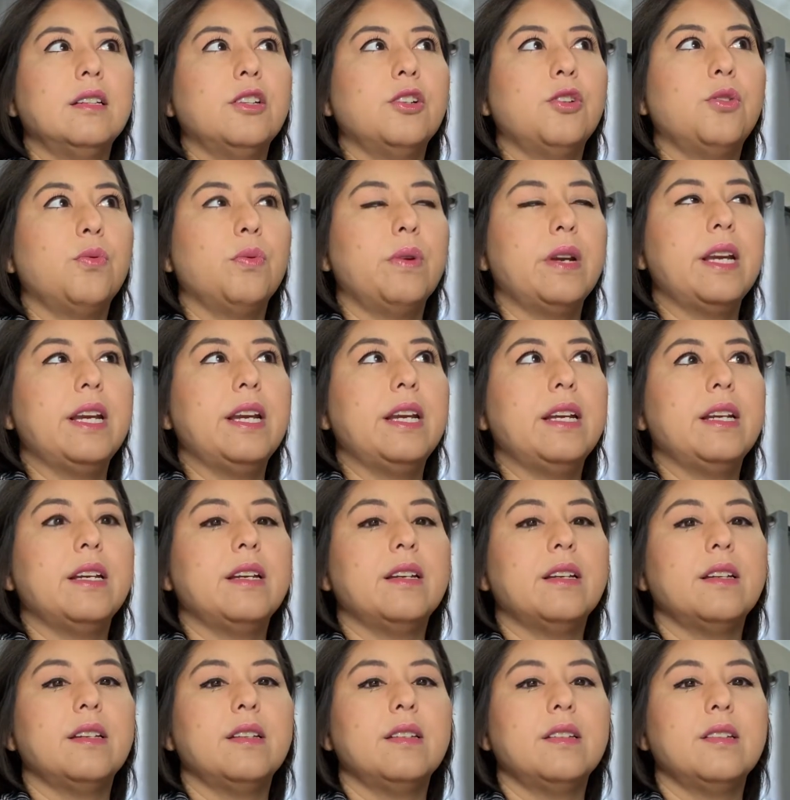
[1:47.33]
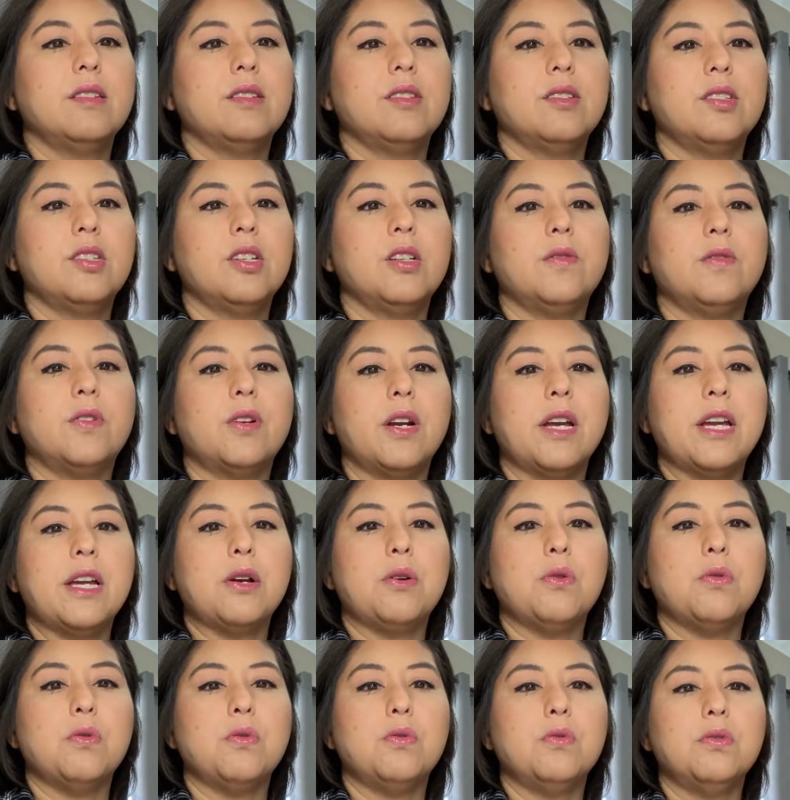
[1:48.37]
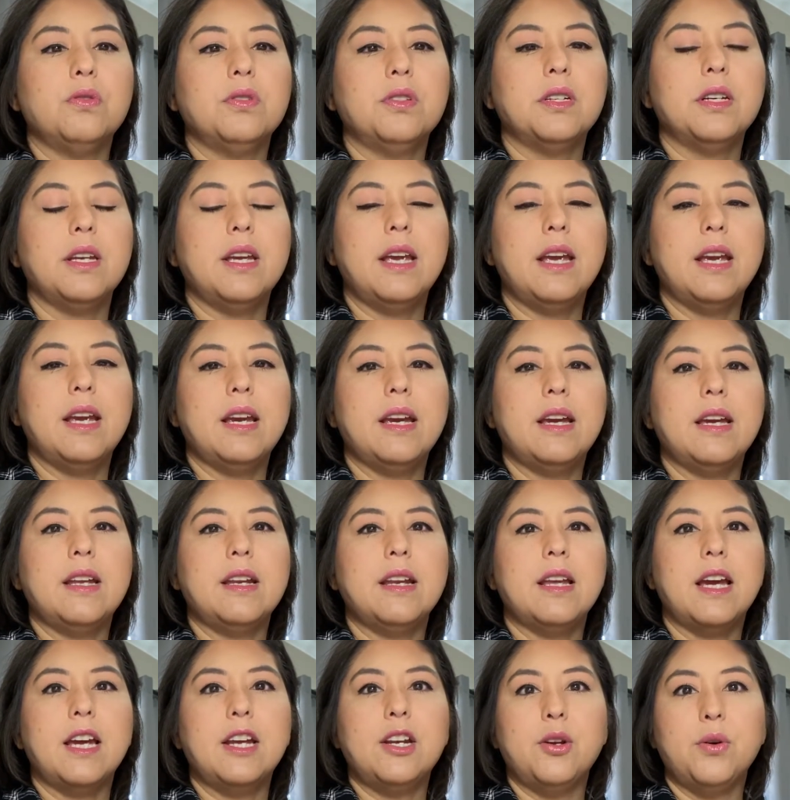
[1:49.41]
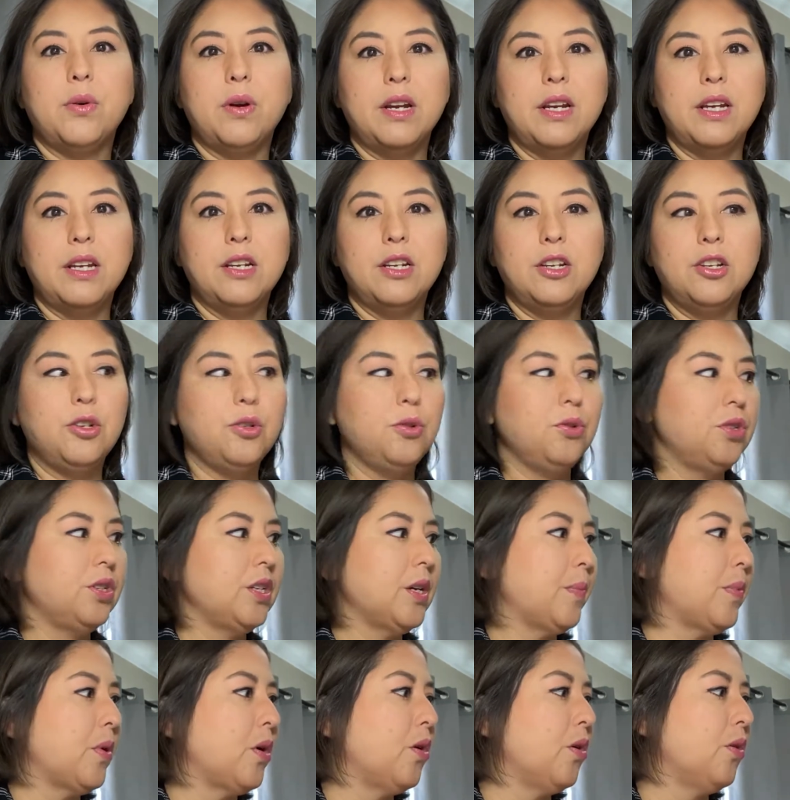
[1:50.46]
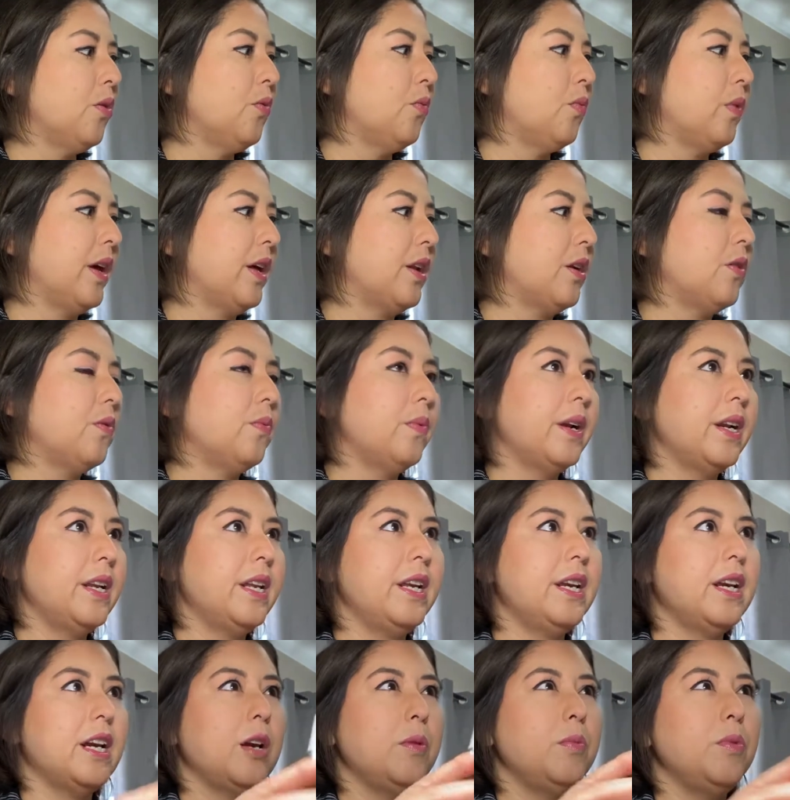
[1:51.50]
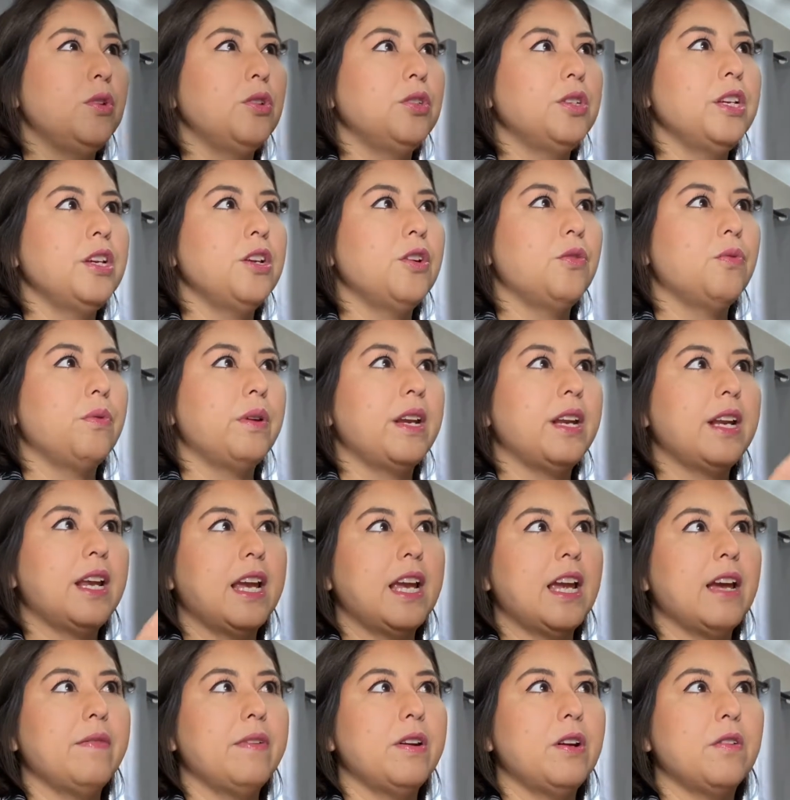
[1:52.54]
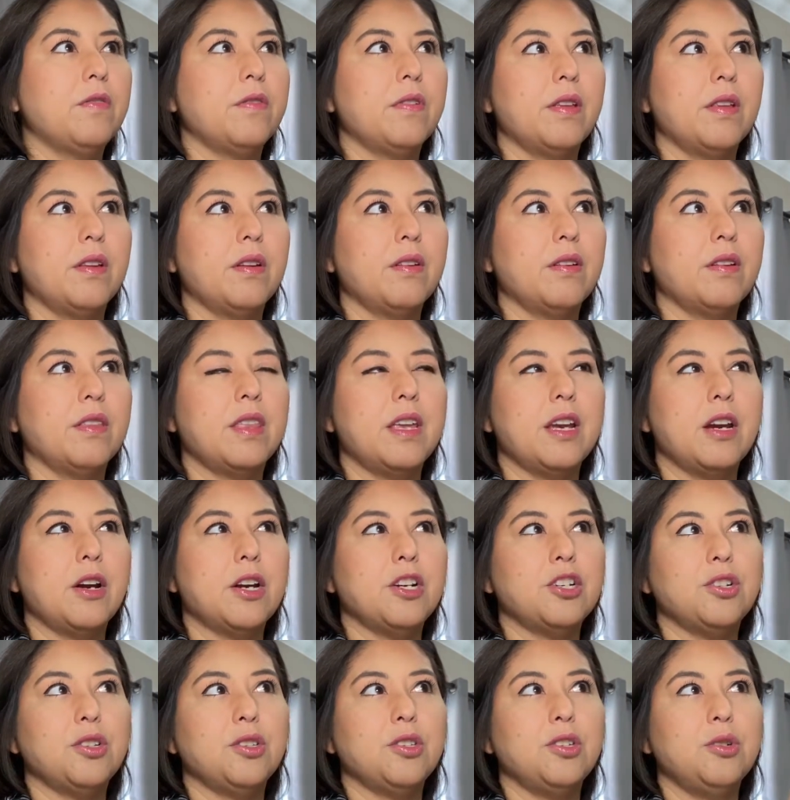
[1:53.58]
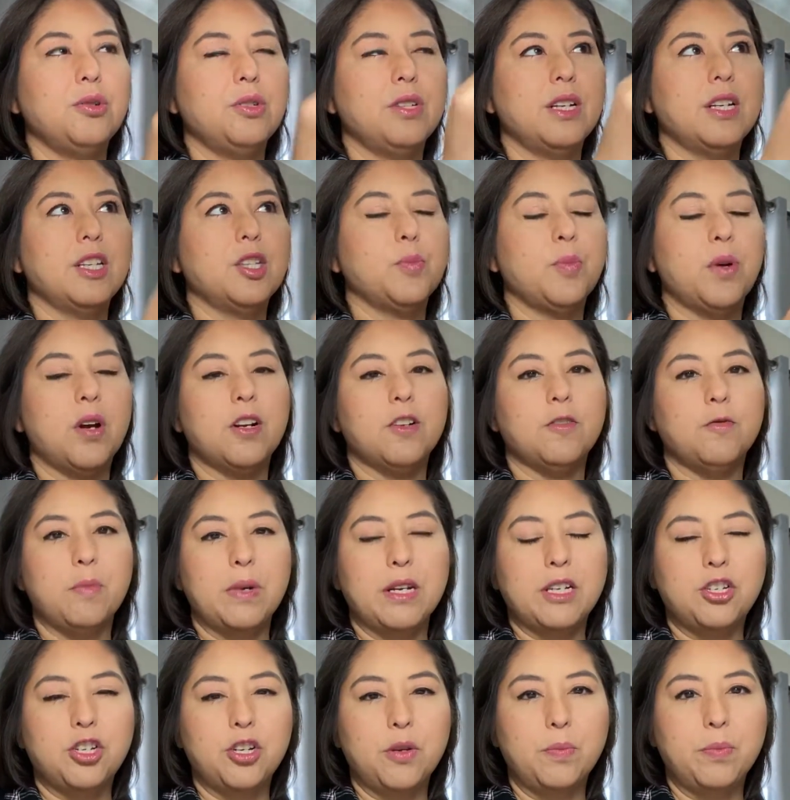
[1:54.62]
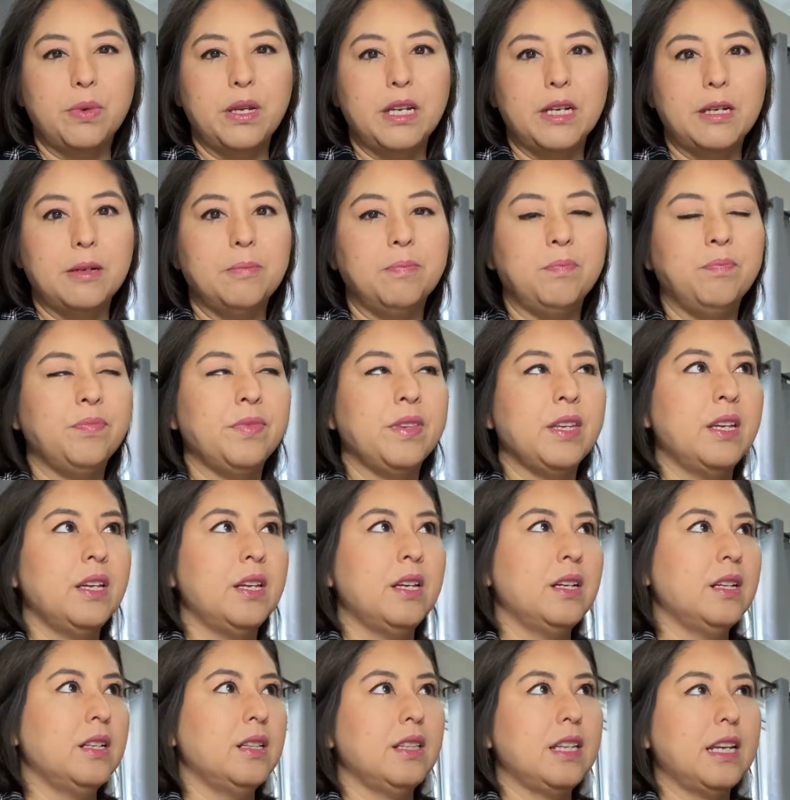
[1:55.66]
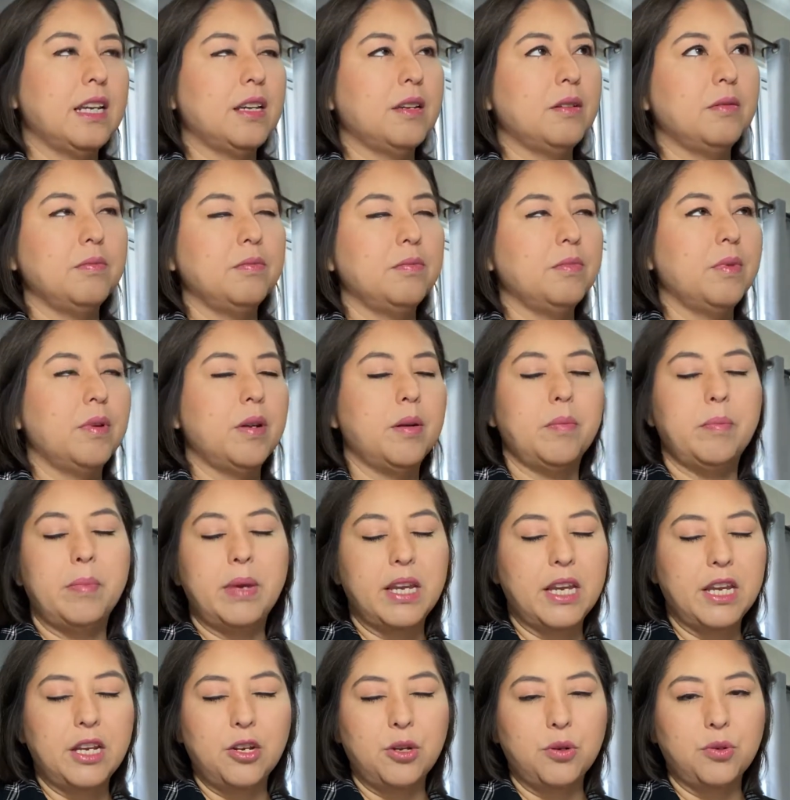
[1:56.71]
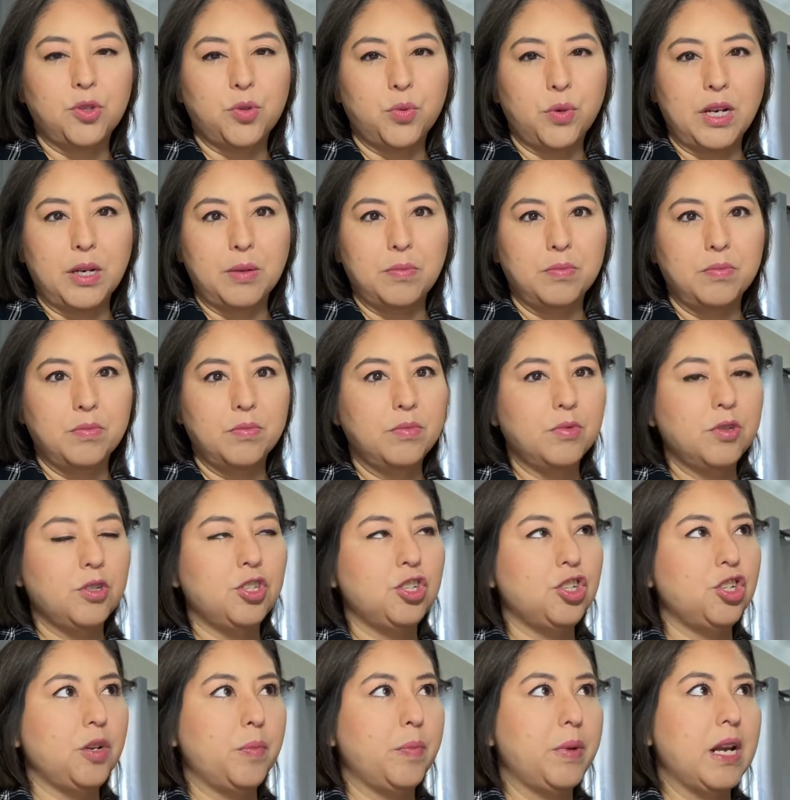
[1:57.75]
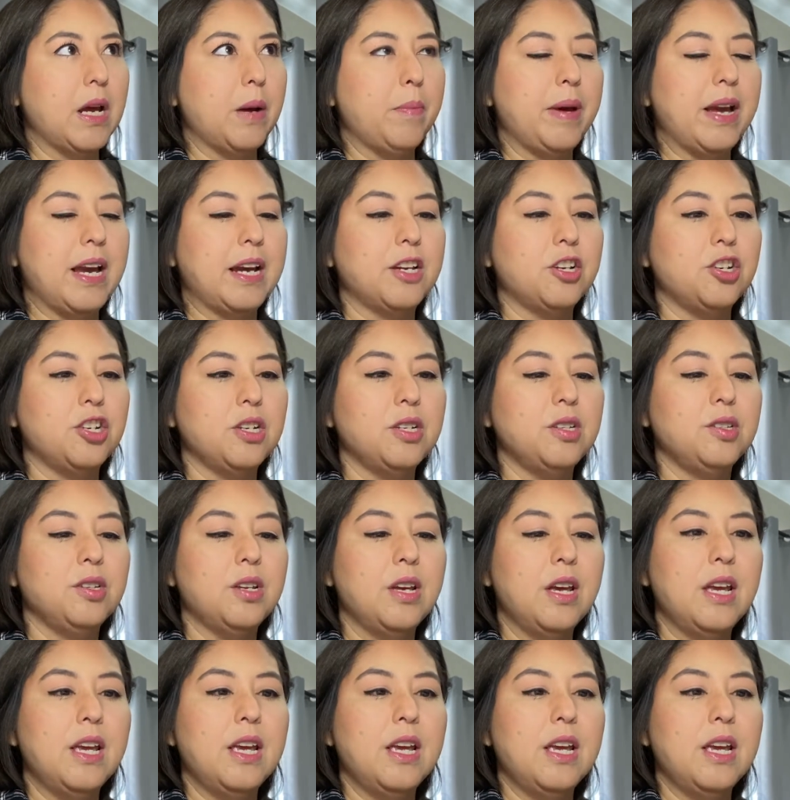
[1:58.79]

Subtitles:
green, silver, and gold. And I know I used up all the red already. I'm using green. I have it over there. I just use it as part of my shipping, like making notes when I'm shipping out packages.